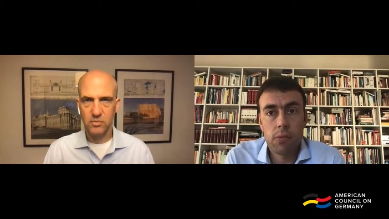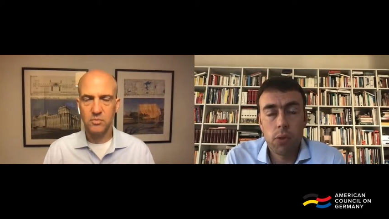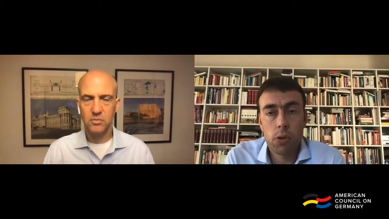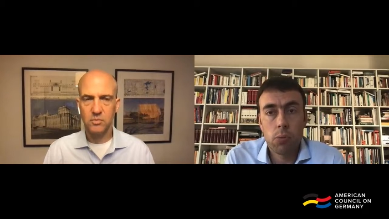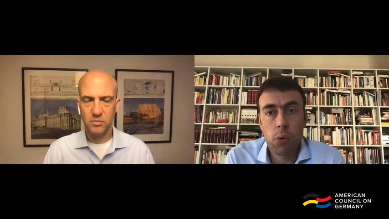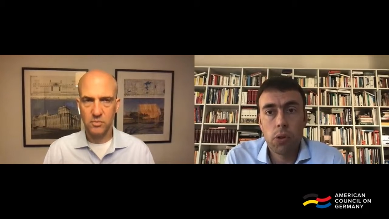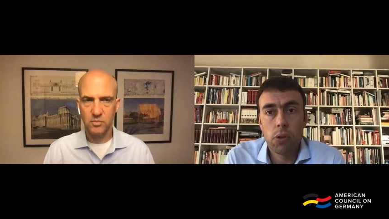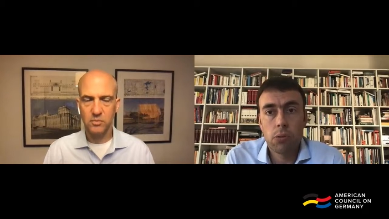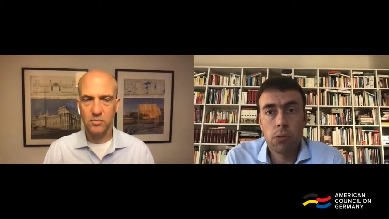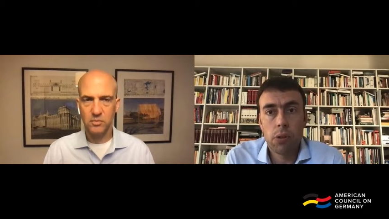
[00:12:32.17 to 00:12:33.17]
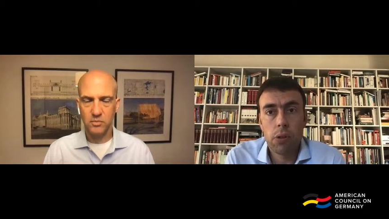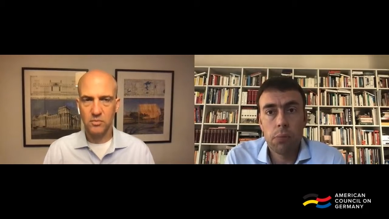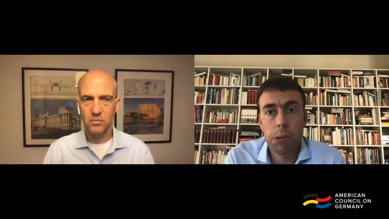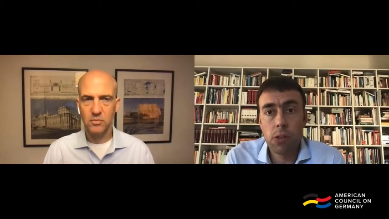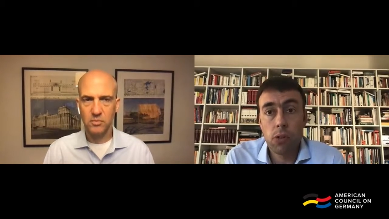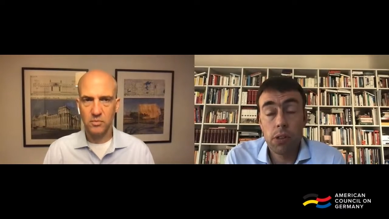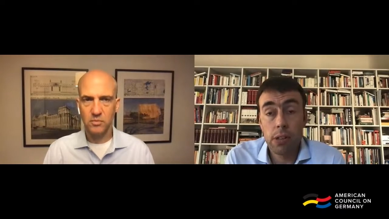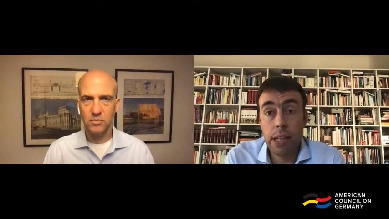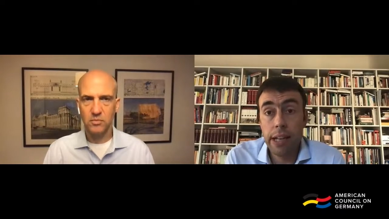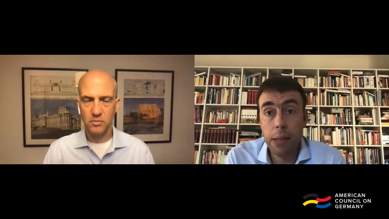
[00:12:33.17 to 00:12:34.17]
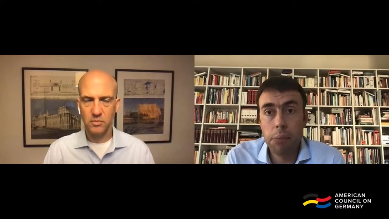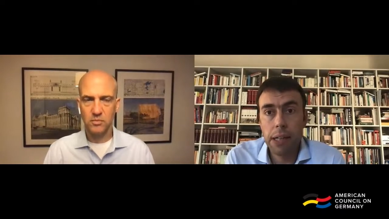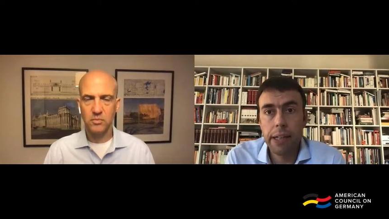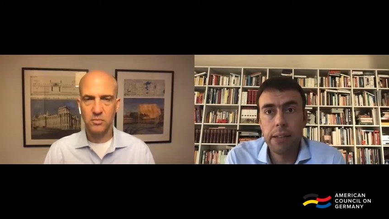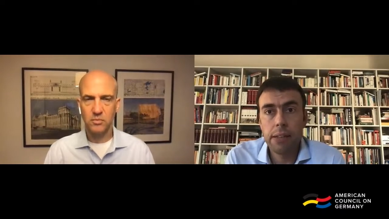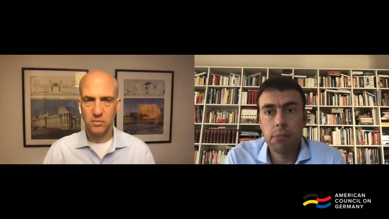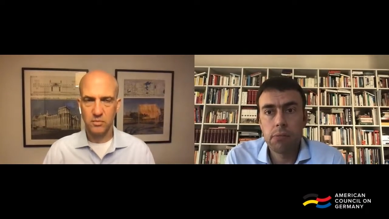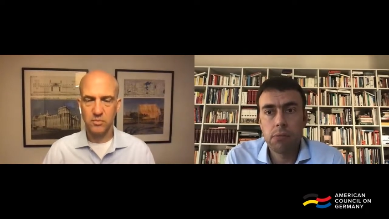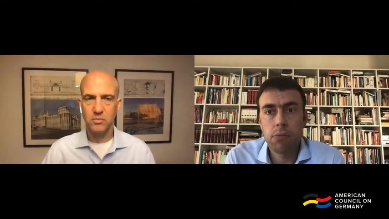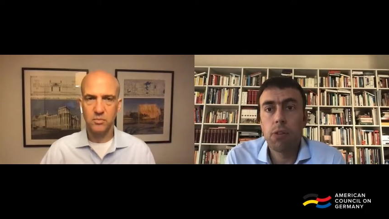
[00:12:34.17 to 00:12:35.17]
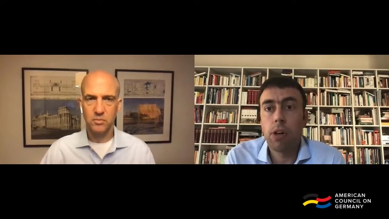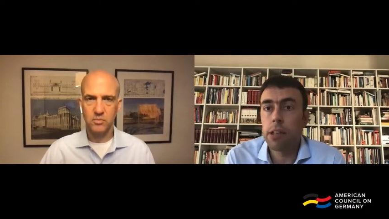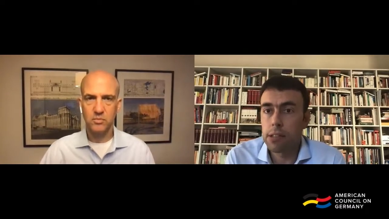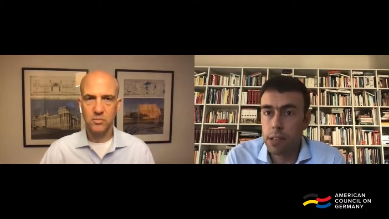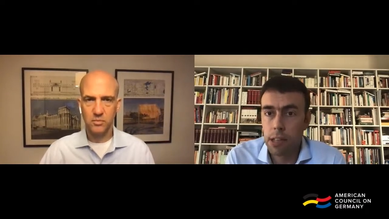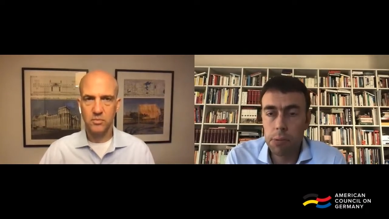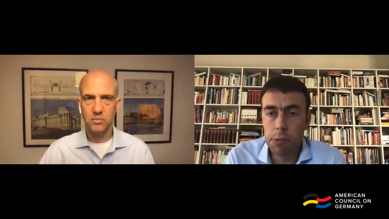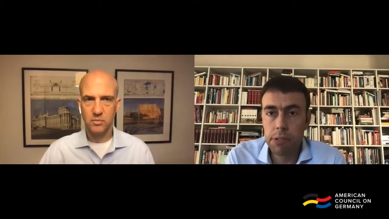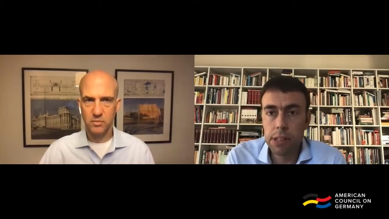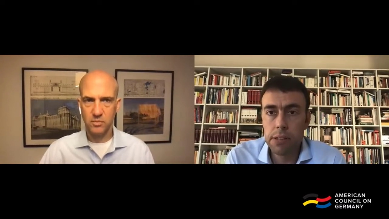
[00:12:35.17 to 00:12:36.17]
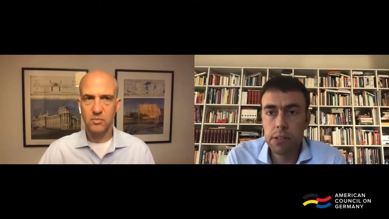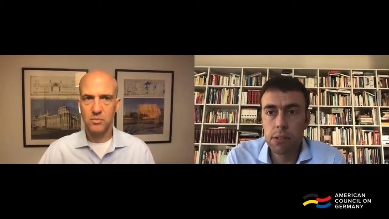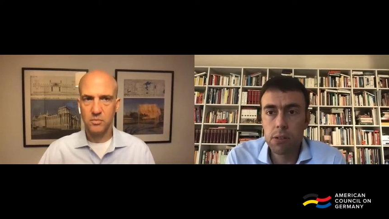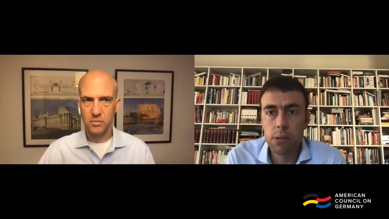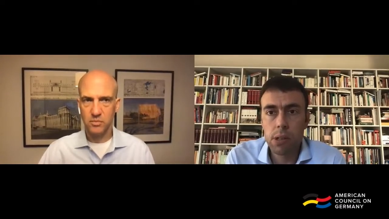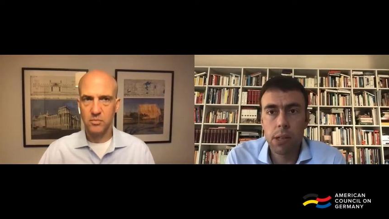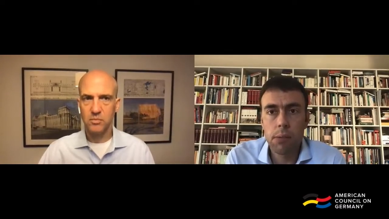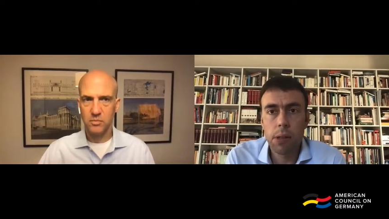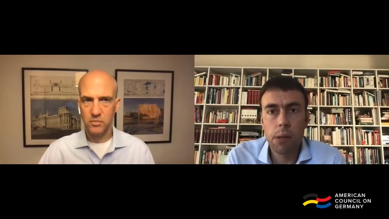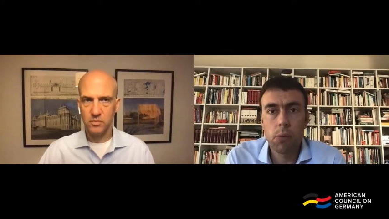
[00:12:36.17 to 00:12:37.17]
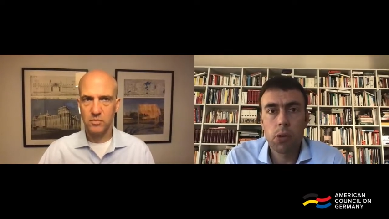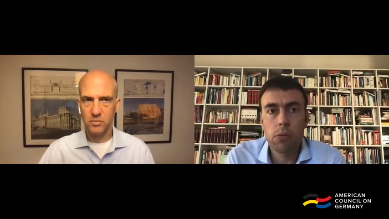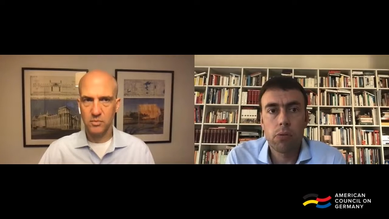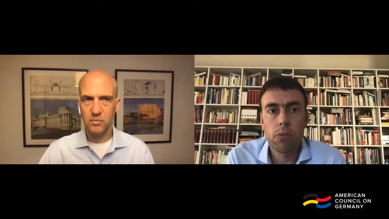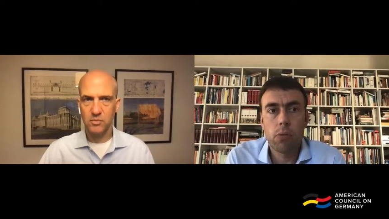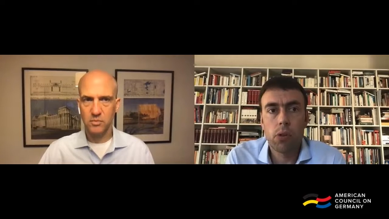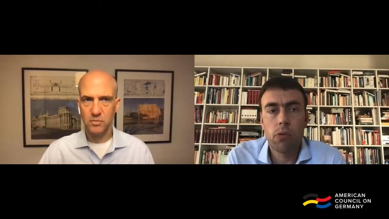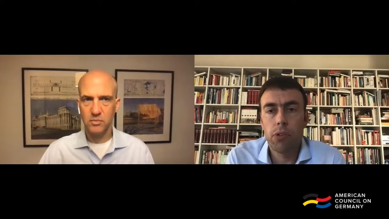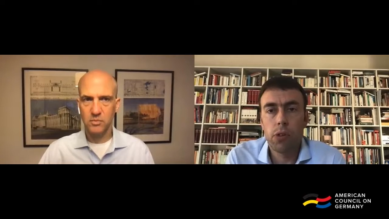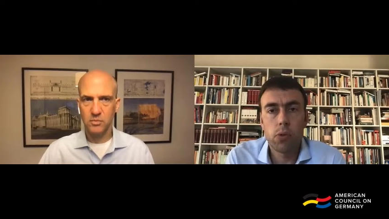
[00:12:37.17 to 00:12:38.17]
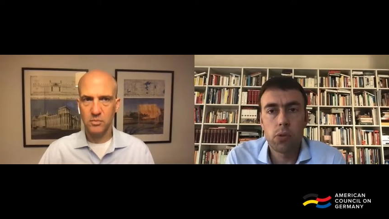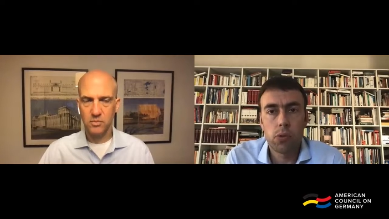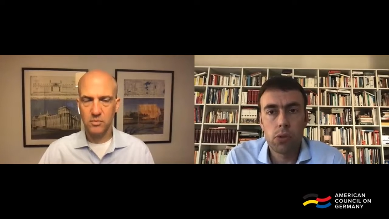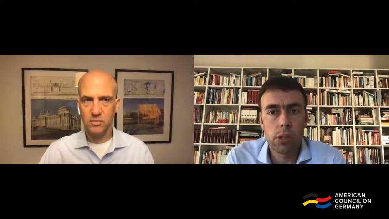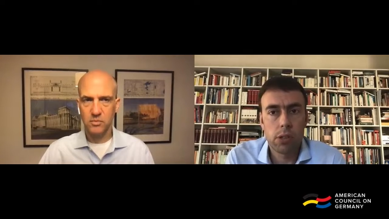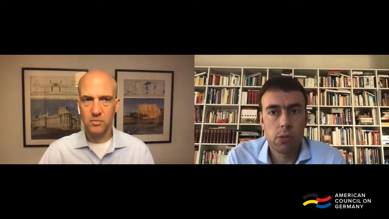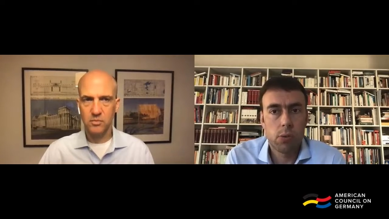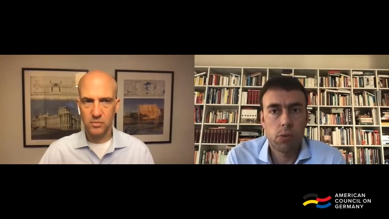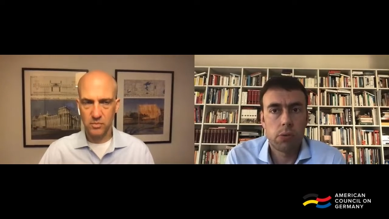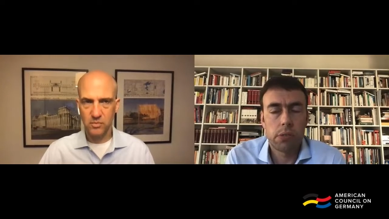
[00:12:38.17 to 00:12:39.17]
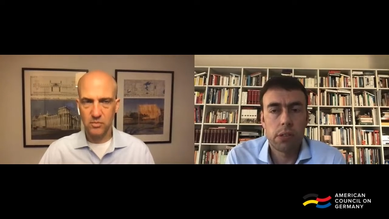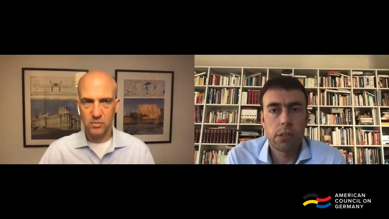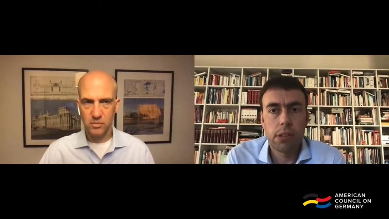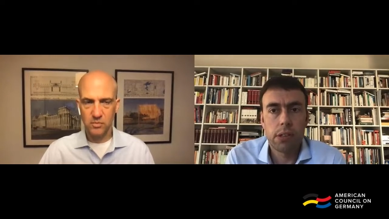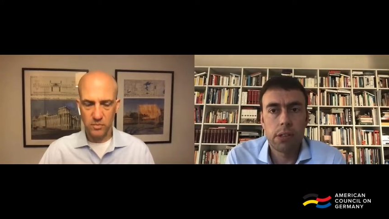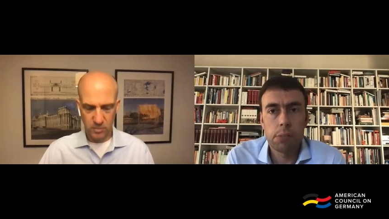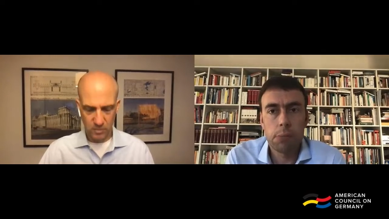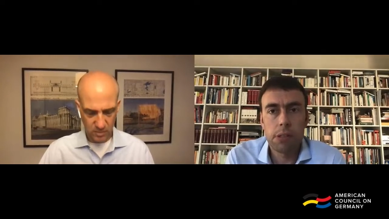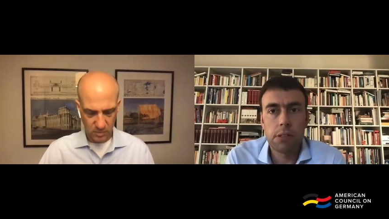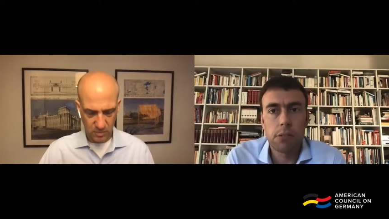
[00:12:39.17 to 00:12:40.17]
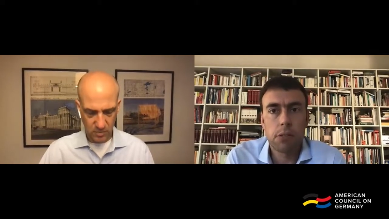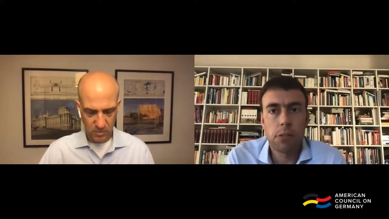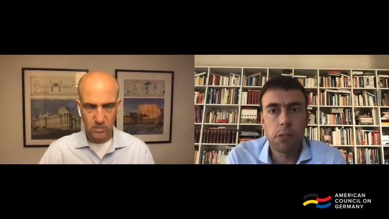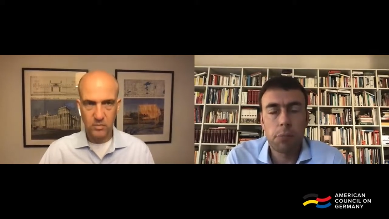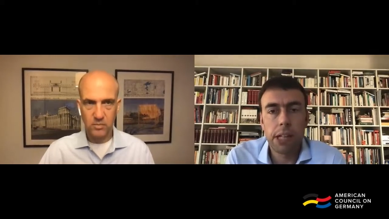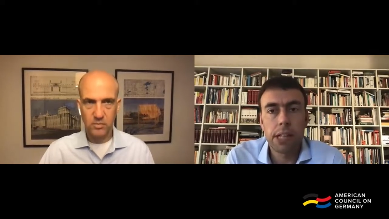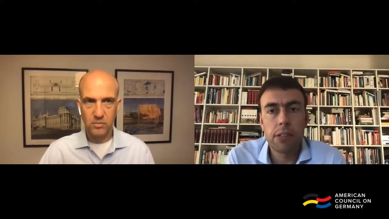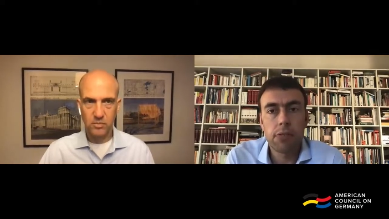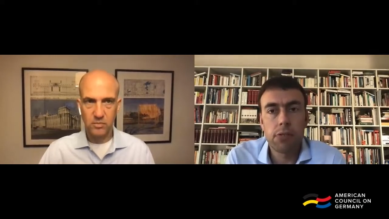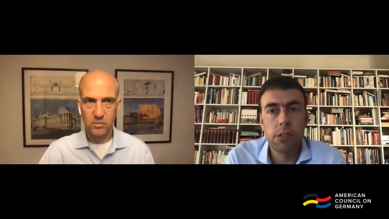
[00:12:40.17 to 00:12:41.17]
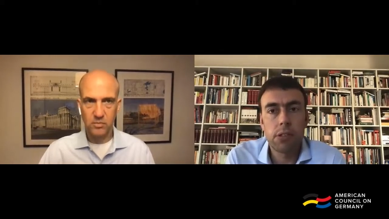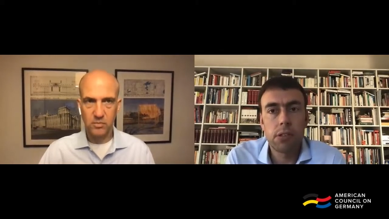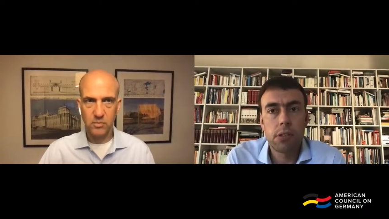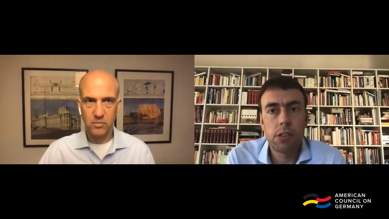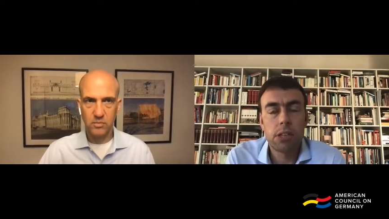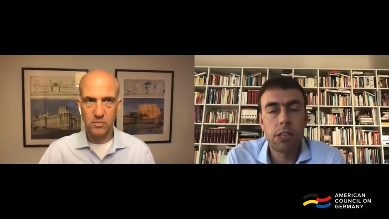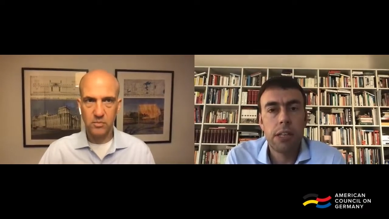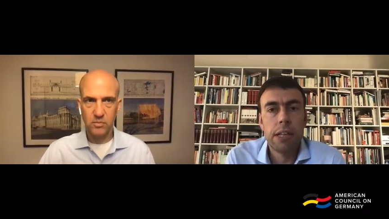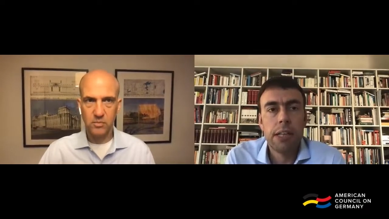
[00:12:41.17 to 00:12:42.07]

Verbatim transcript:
Speaker 1: it was more uh, based on a timeline for understandable reasons. So I'm, I'm not one of those who just want to criticize President uh, Biden for his decision,